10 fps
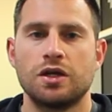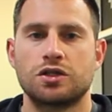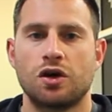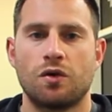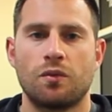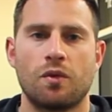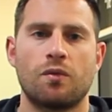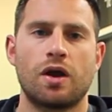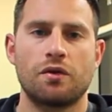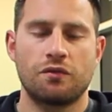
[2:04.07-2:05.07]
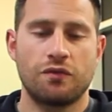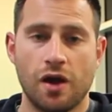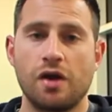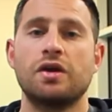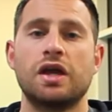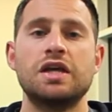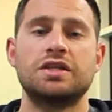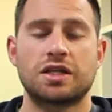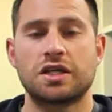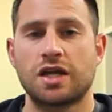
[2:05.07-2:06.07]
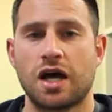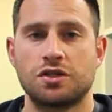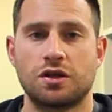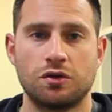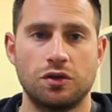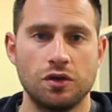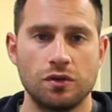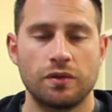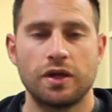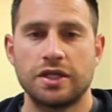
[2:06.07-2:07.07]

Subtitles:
So one of very easy exercise you could do